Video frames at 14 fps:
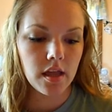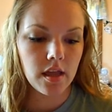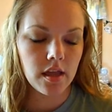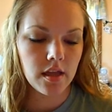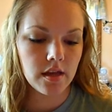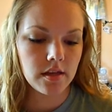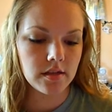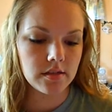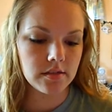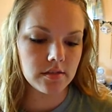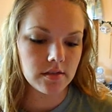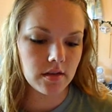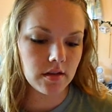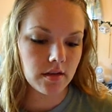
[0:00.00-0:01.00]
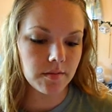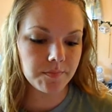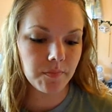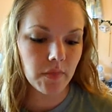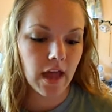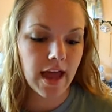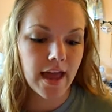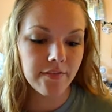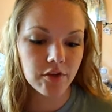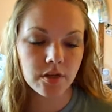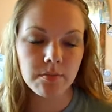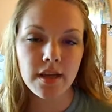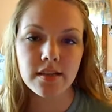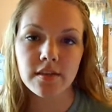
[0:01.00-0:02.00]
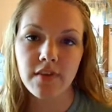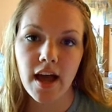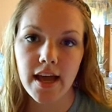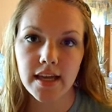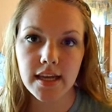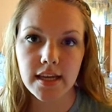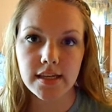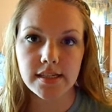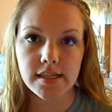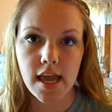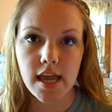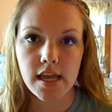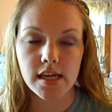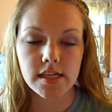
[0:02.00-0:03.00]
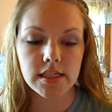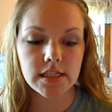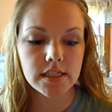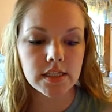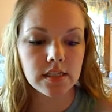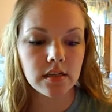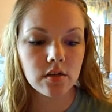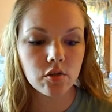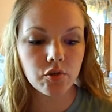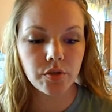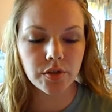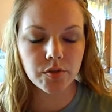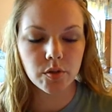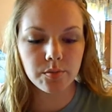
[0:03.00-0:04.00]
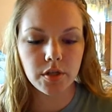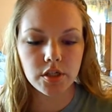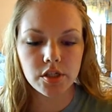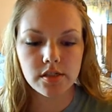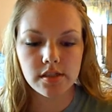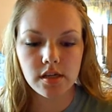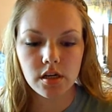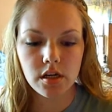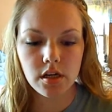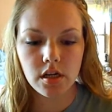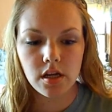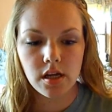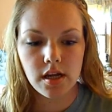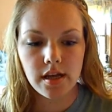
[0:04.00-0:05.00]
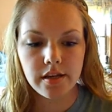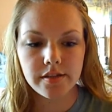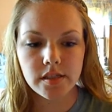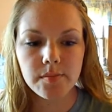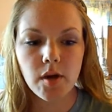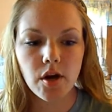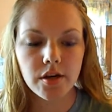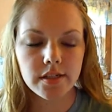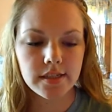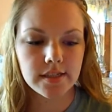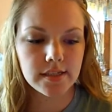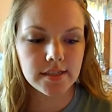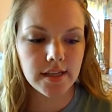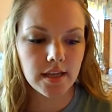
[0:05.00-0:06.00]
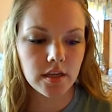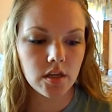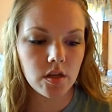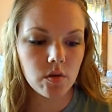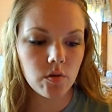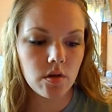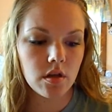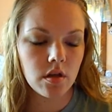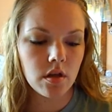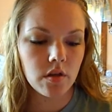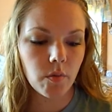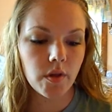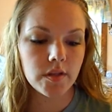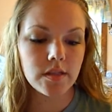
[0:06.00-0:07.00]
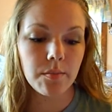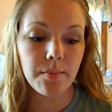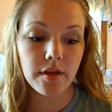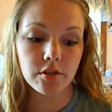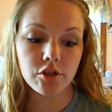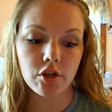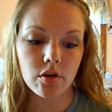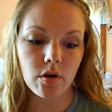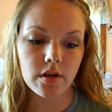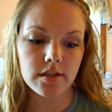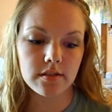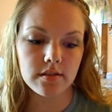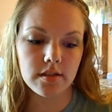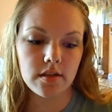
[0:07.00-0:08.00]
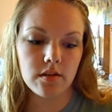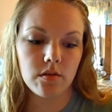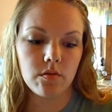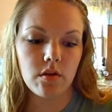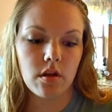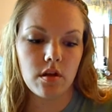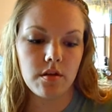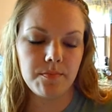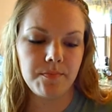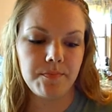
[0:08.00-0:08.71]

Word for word: And um, I have a good mix of high-end and drugstore blushes here. And some are discontinued. The ones I'm about to show you are discontinued. Um,